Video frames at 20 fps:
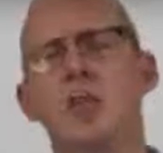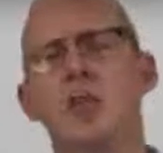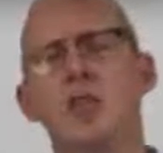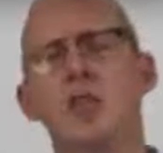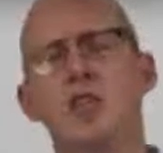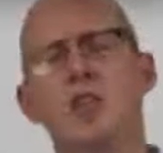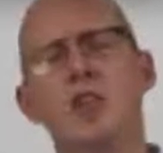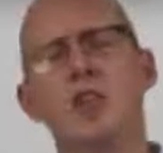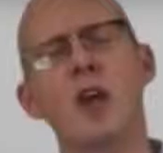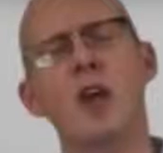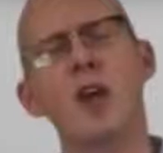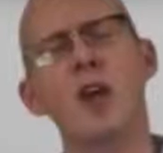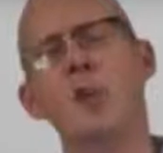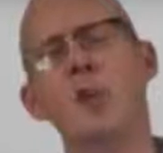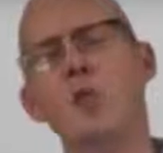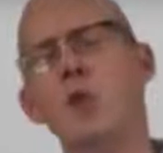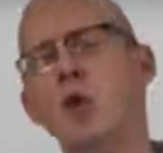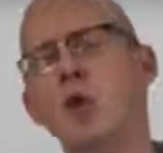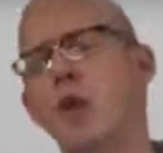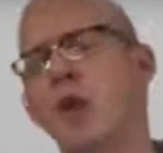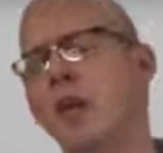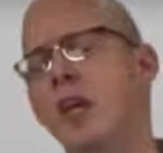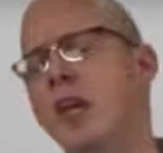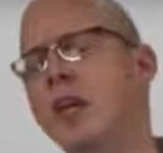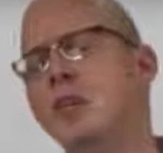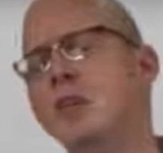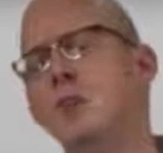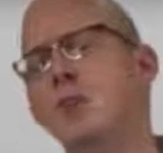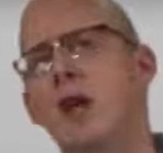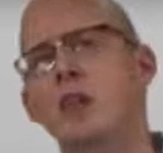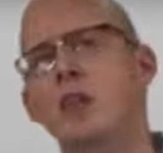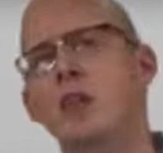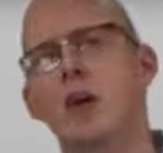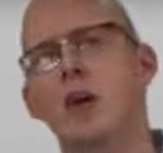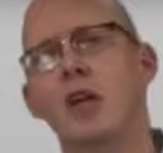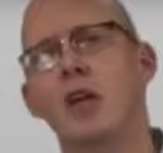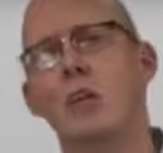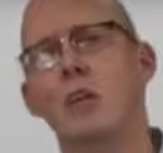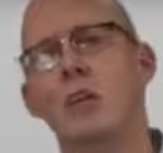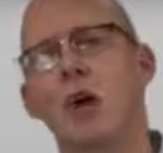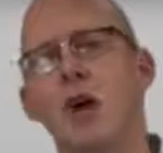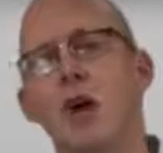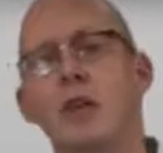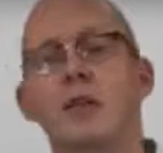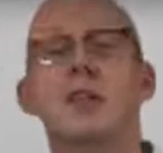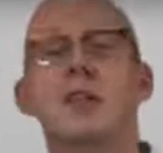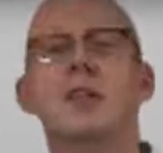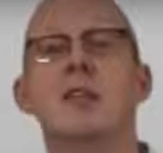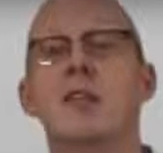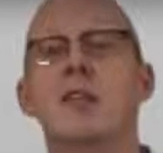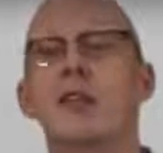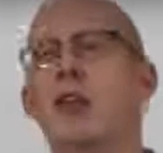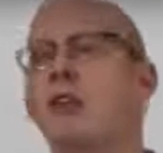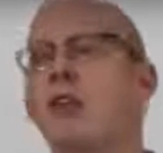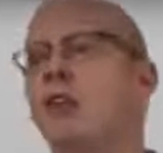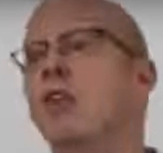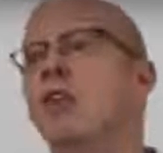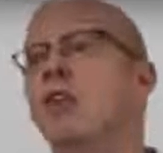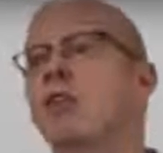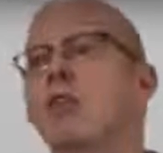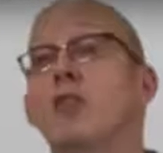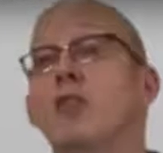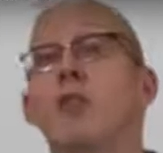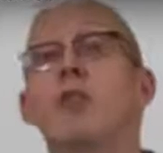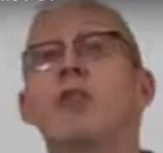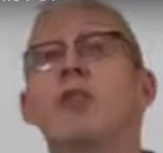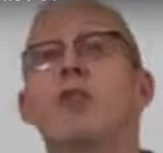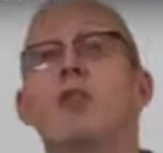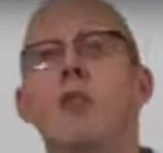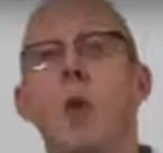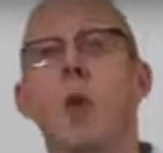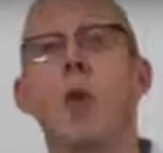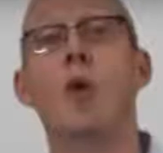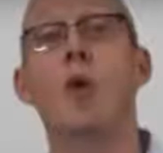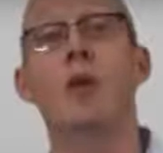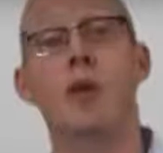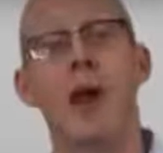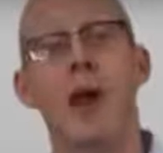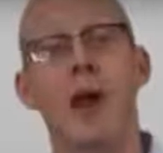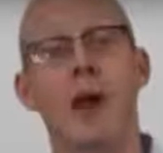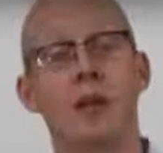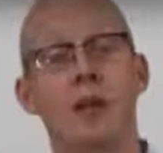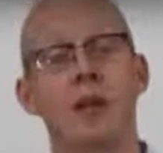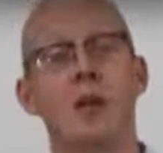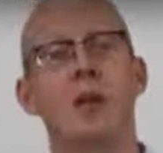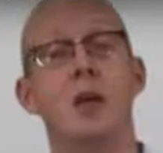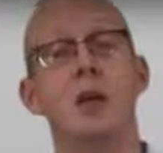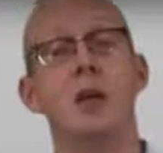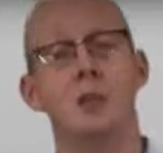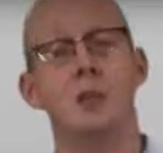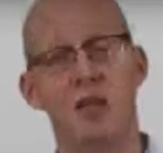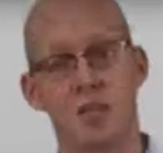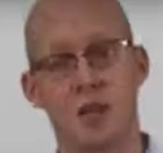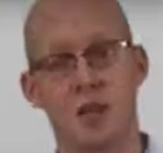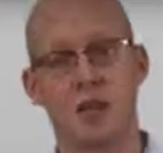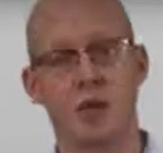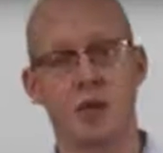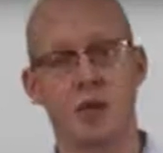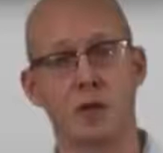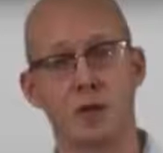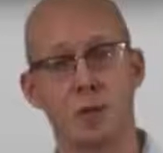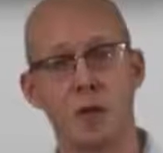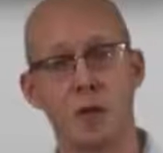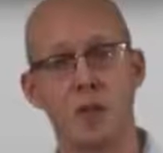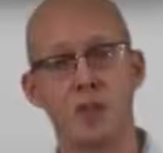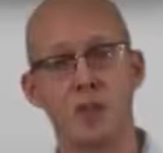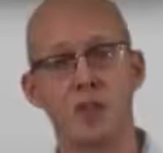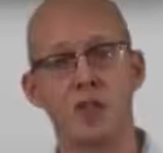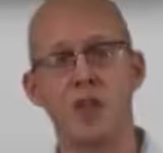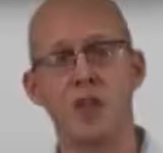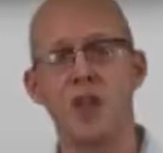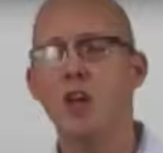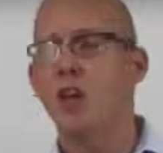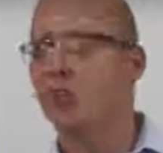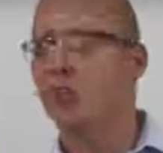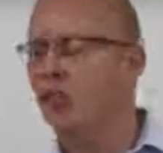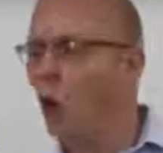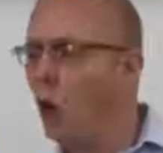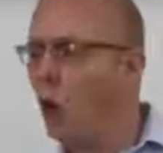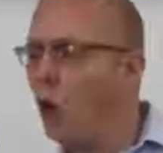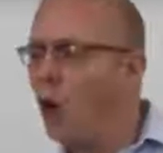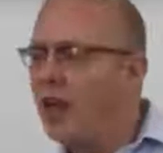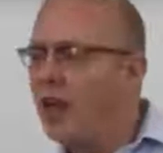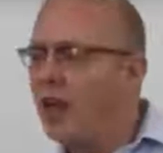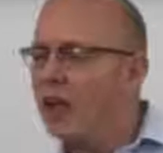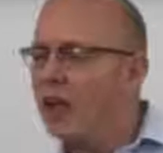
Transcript: speech assignment, we'll end by talking about the delivery concerns for that particular speech. So